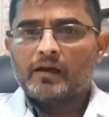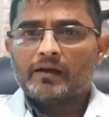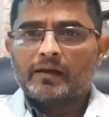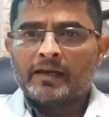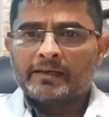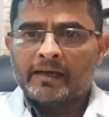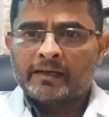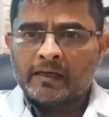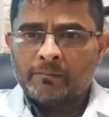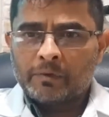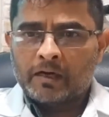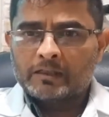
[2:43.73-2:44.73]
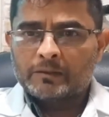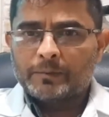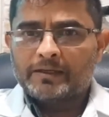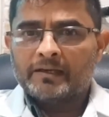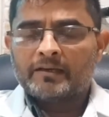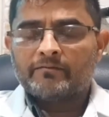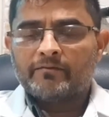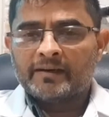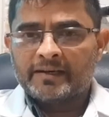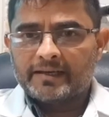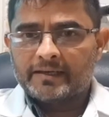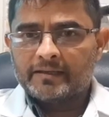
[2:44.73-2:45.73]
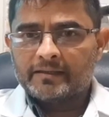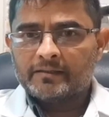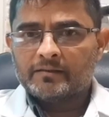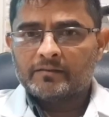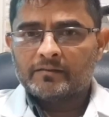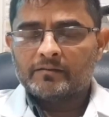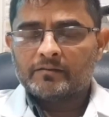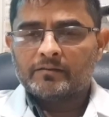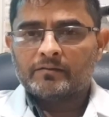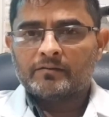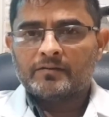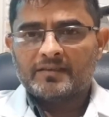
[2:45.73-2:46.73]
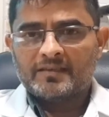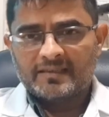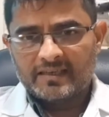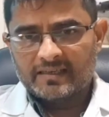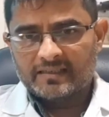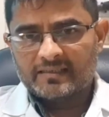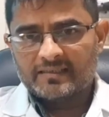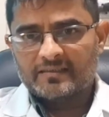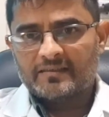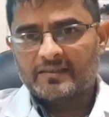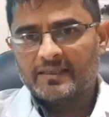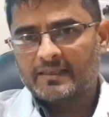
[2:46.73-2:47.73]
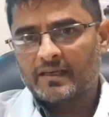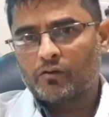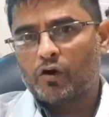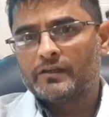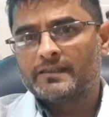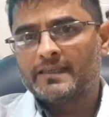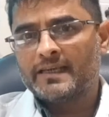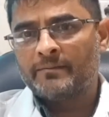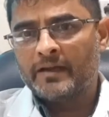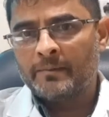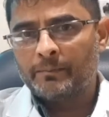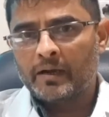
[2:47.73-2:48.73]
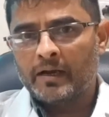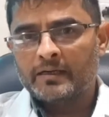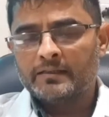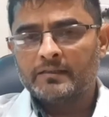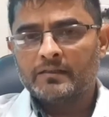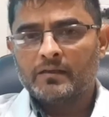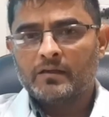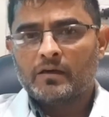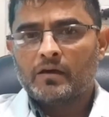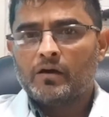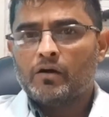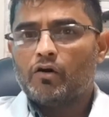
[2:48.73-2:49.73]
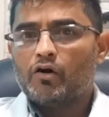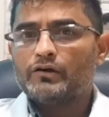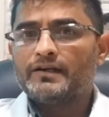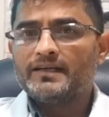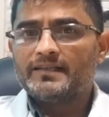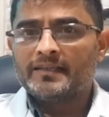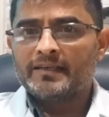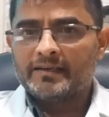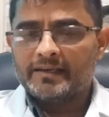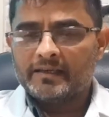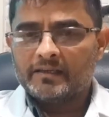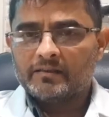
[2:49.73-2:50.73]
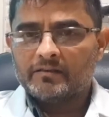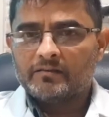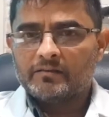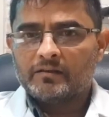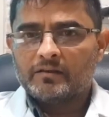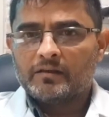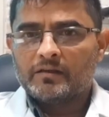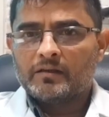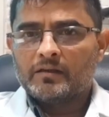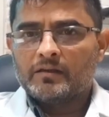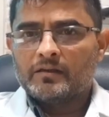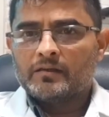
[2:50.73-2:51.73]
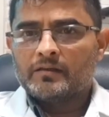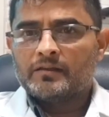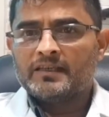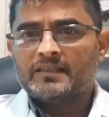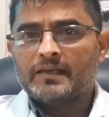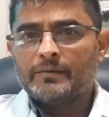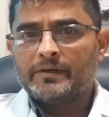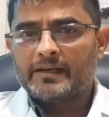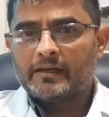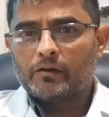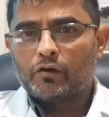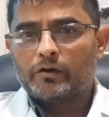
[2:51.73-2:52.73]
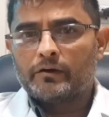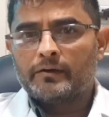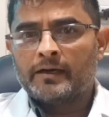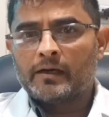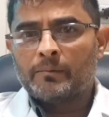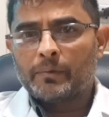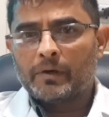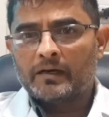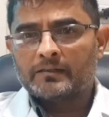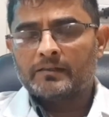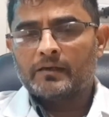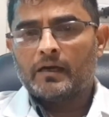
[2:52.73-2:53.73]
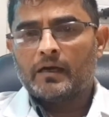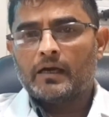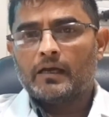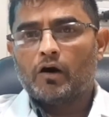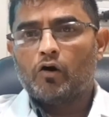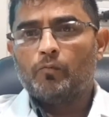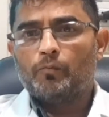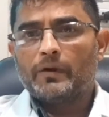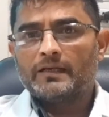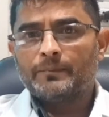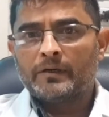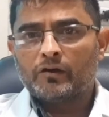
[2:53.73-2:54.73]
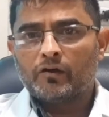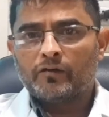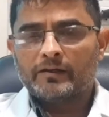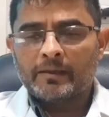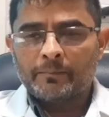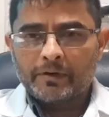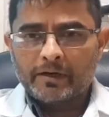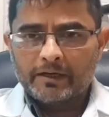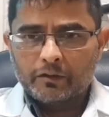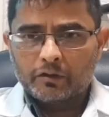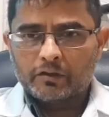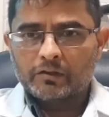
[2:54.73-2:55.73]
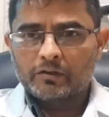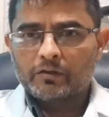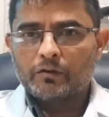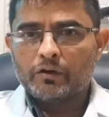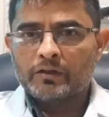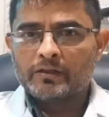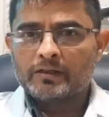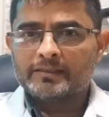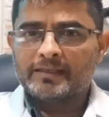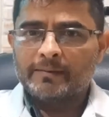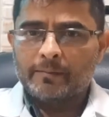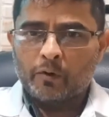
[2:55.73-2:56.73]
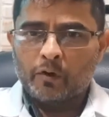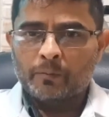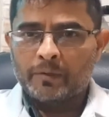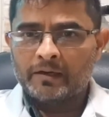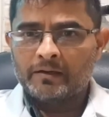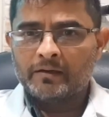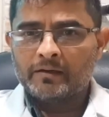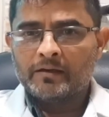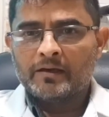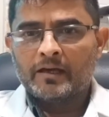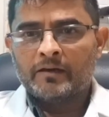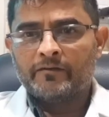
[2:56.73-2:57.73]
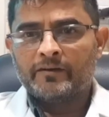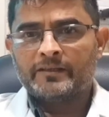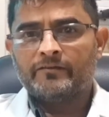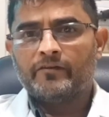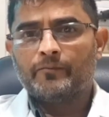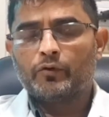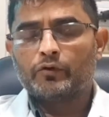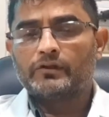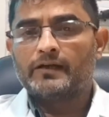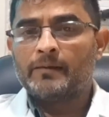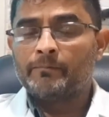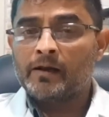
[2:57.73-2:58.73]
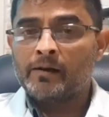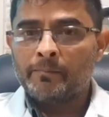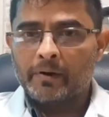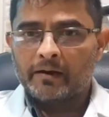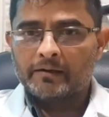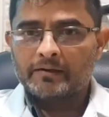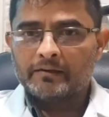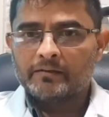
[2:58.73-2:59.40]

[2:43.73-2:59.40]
Can dental implants be done in one day? Yes, these are called same-day implants or teeth in a day. These immediate load dental implants allow placement of a temporary tooth during the same appointment in which we put the dental implant.